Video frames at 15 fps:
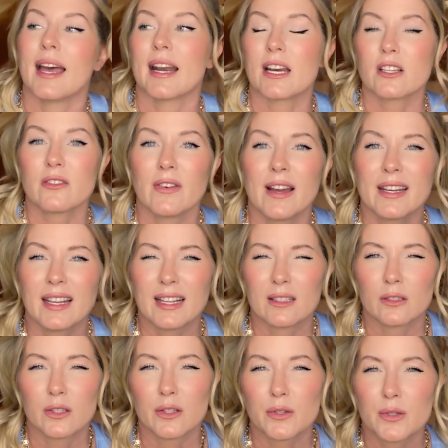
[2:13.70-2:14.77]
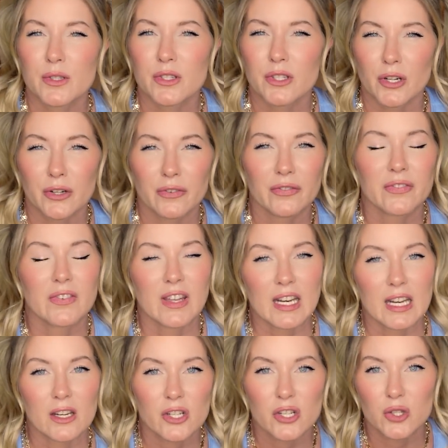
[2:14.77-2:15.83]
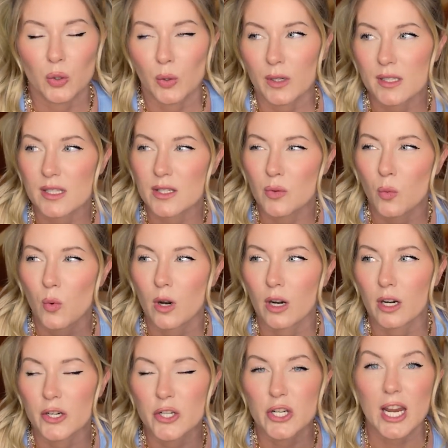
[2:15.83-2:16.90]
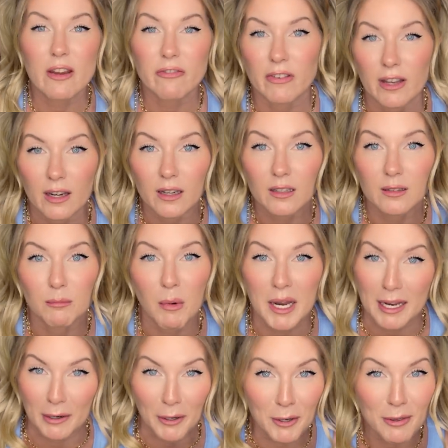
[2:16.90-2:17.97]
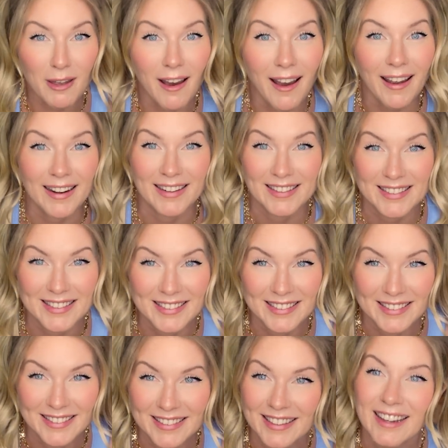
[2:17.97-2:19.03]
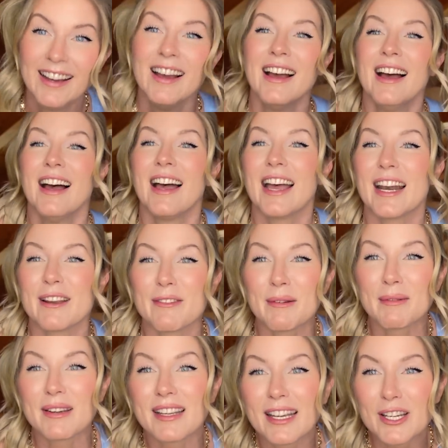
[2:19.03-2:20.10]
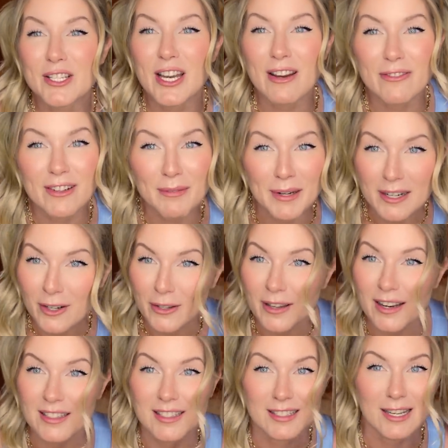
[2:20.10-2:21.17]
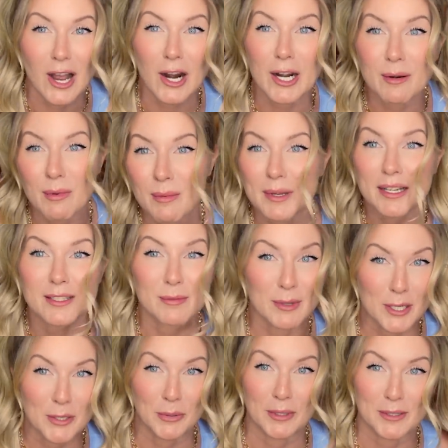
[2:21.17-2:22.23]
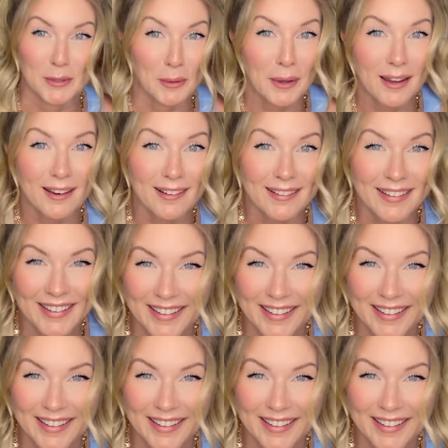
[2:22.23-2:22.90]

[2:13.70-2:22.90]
and I just find like looser fitting shorts were chafing my inner thighs. And if I'm gonna get chafed in my inner thighs, it's not gonna be because of my shorts, okay?